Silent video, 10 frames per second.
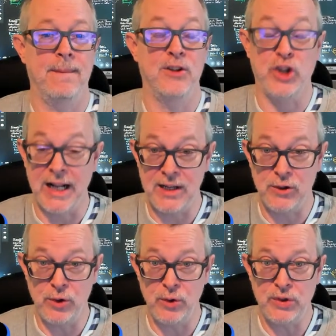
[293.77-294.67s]
Should I
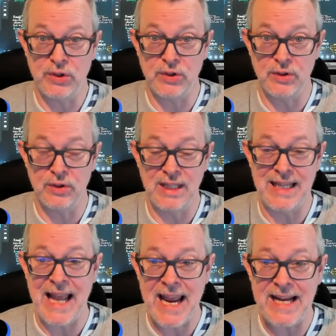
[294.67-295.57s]
introduce
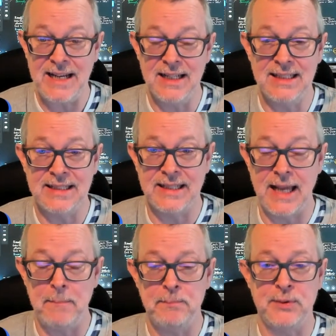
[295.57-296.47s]
the 8
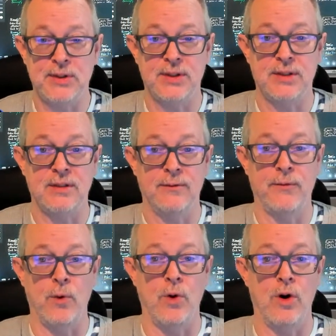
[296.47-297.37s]
steps
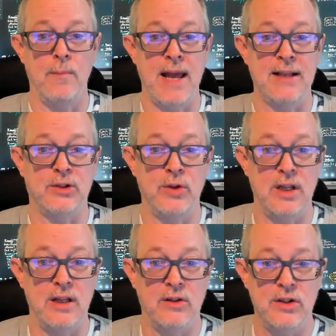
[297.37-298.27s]
for mastering
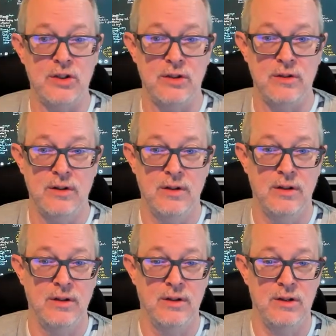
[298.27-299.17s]
English?
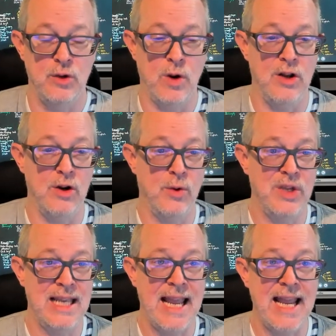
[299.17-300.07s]
Do you want to know
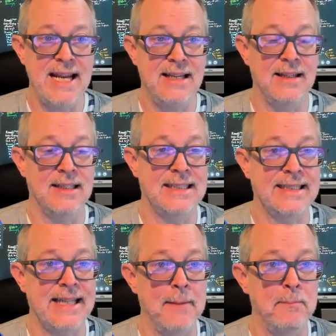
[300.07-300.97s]
the 8
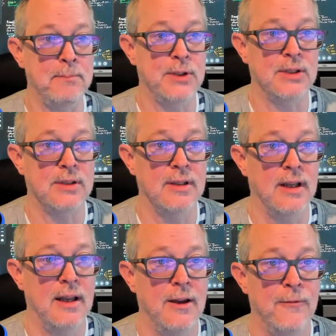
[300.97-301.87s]
steps
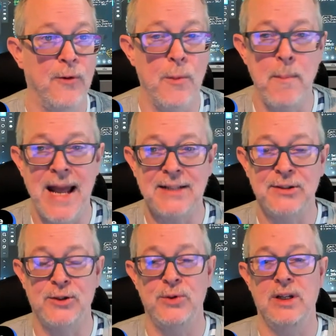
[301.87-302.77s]
for
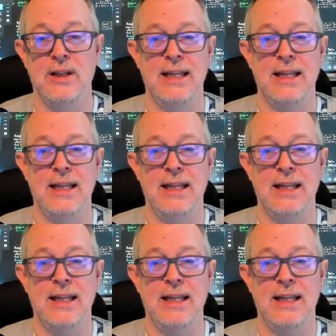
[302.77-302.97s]
mastering